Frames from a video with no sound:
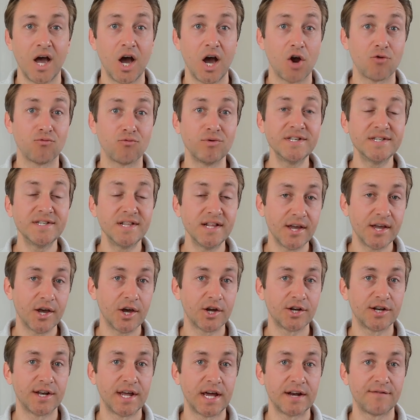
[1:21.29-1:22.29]
I recently
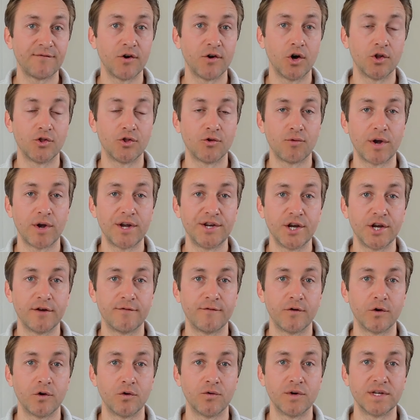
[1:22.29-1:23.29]
heard an advert on the radio
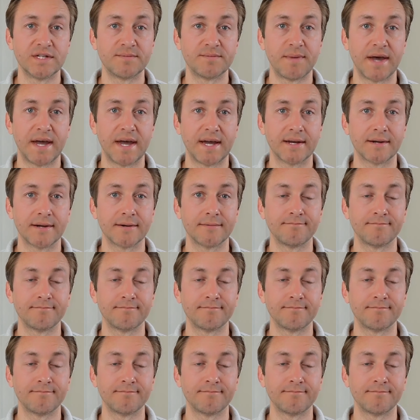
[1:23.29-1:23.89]
for Lloyds Bank,